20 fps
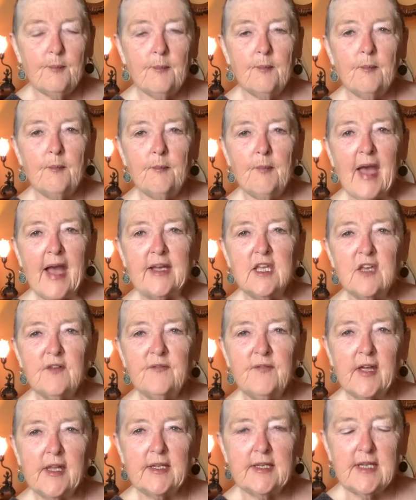
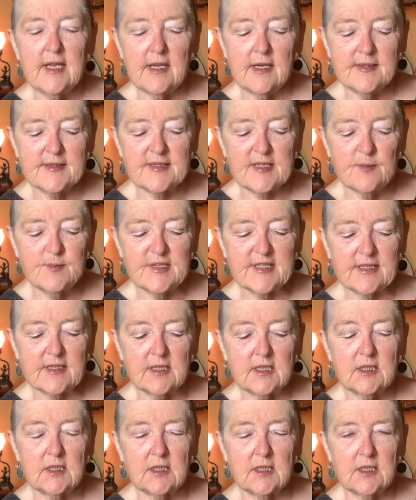Machiavellianism is a
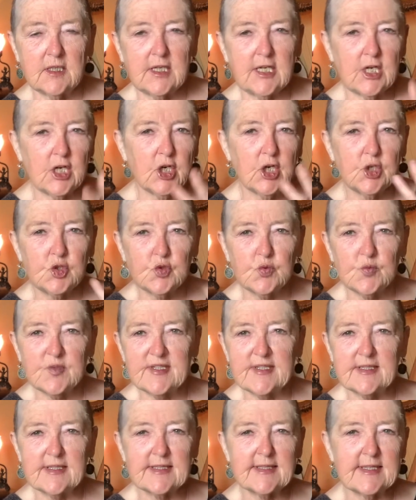
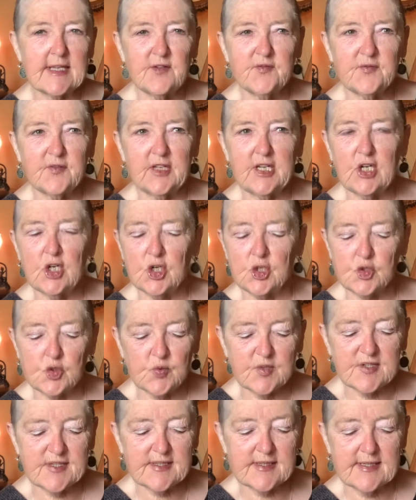set of
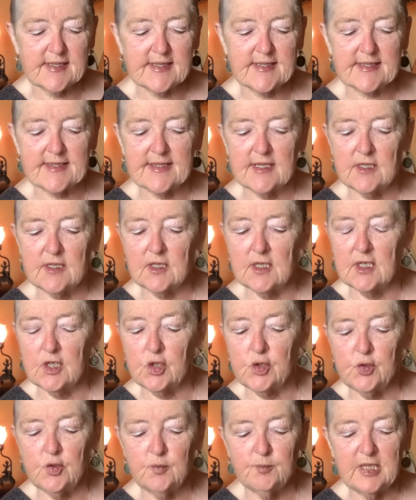characteristics that
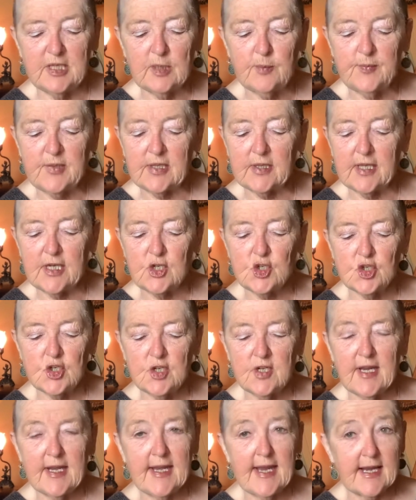include
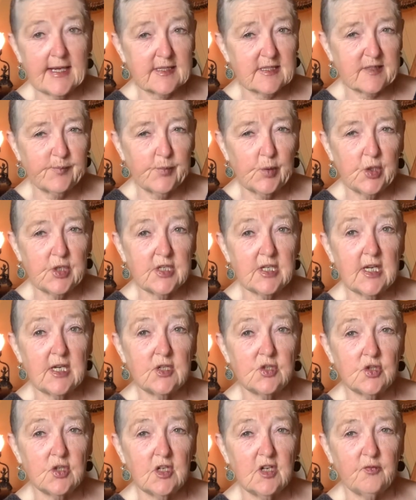manipulation and
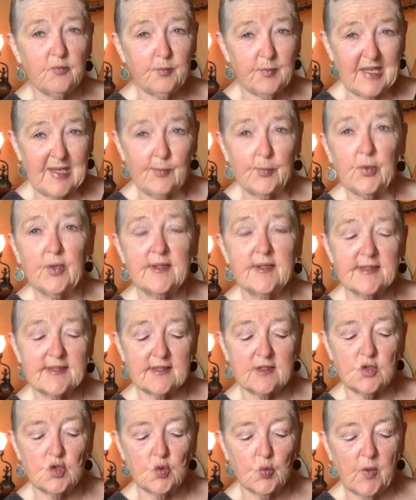exploitation of people and
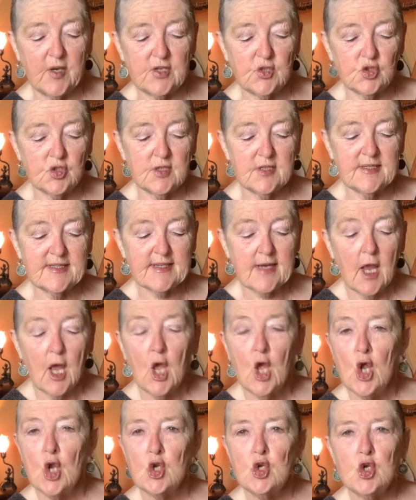situations,
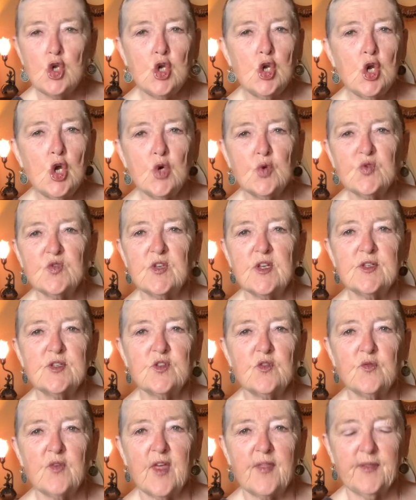no sense
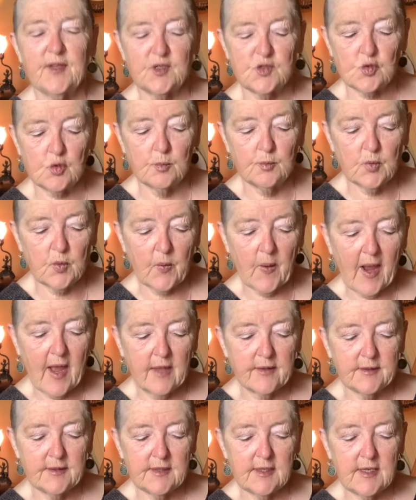of ethics or
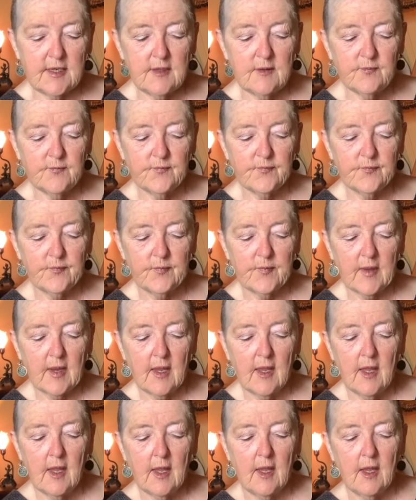morality,
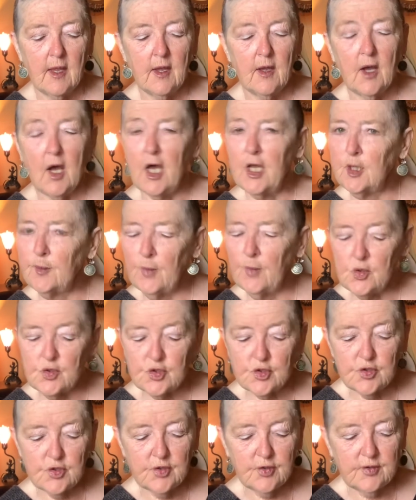unemotional,